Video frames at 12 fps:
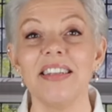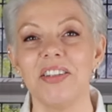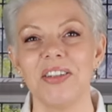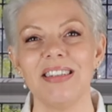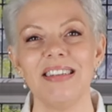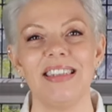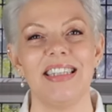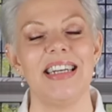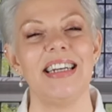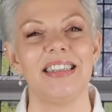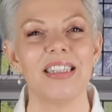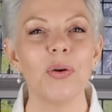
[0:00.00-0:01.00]
As you can
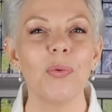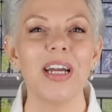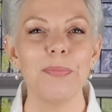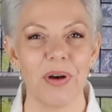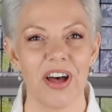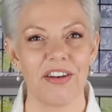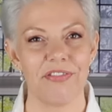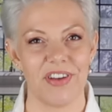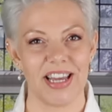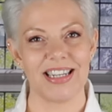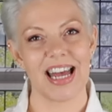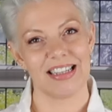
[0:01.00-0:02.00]
see, it's quite
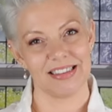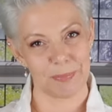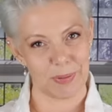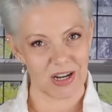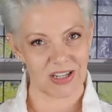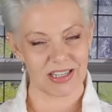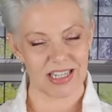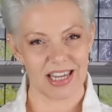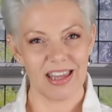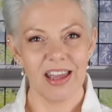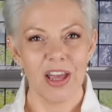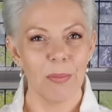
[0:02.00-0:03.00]
perfect as a planter,
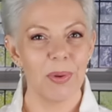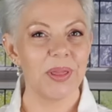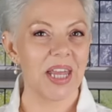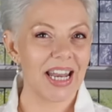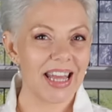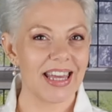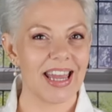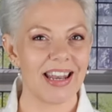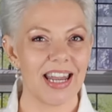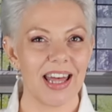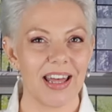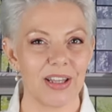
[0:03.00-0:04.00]
but then
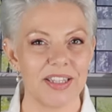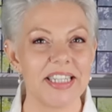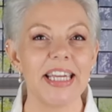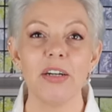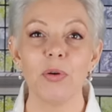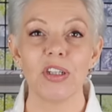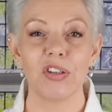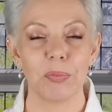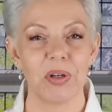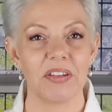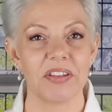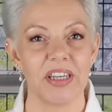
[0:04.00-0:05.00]
again, a seagrass
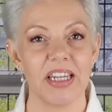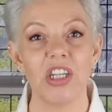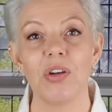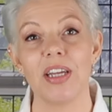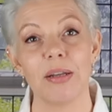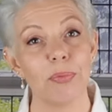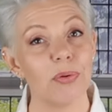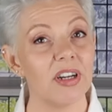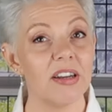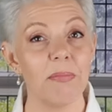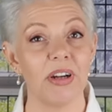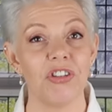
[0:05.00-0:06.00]
basket you can
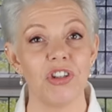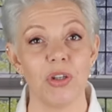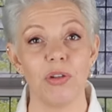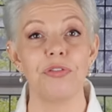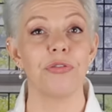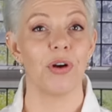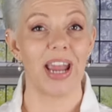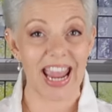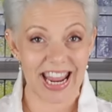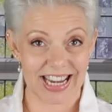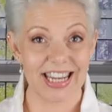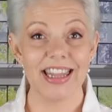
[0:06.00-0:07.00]
pretty much use for
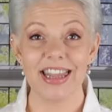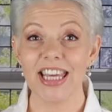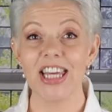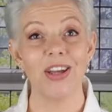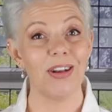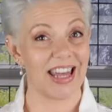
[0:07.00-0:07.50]
anything you